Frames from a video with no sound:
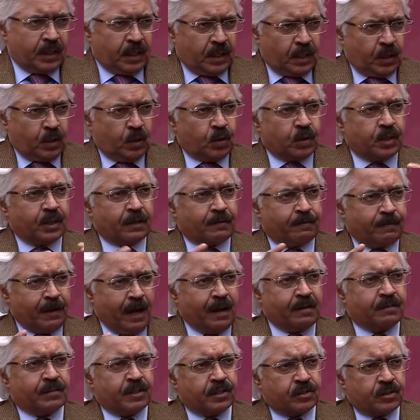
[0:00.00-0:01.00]
Aortic Correct.
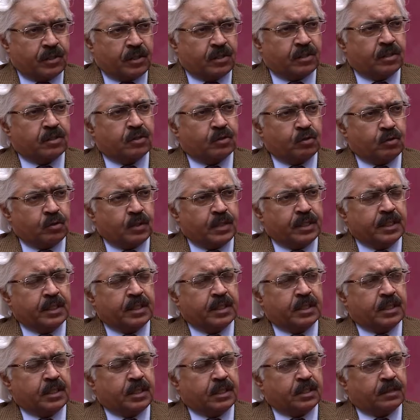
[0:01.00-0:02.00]
valve disease is usually a
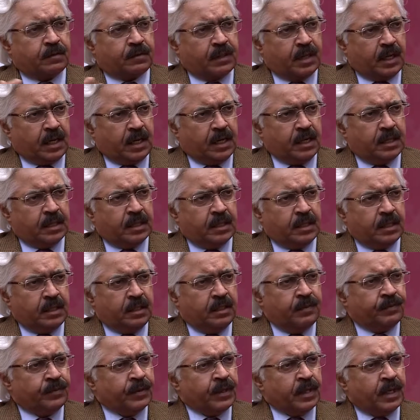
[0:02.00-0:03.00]
disease of the elderly.
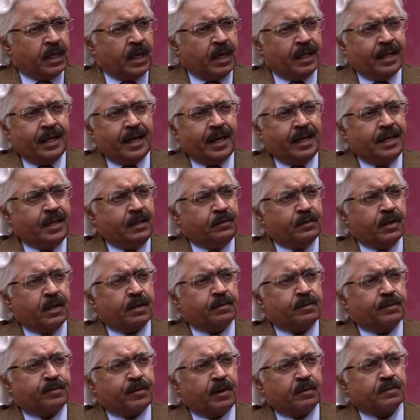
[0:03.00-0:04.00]
elderly. And anywhere
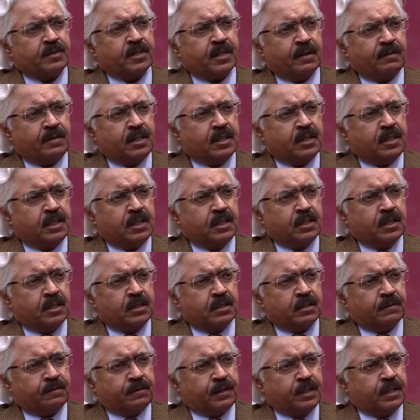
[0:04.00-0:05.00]
from 70
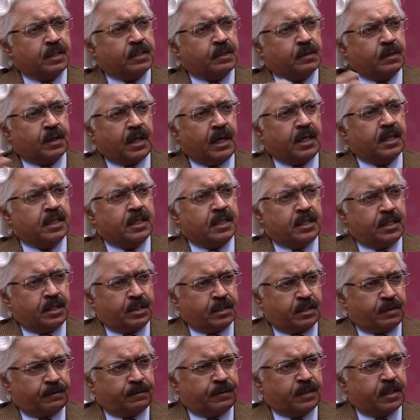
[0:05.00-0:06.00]
years of age to 90
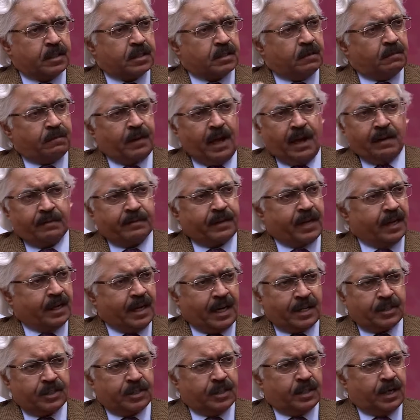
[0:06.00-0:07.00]
years of age, the valve can
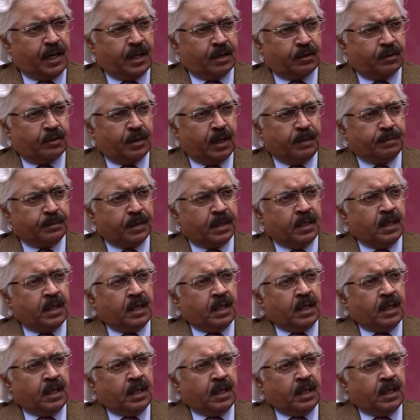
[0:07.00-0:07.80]
actually narrow up.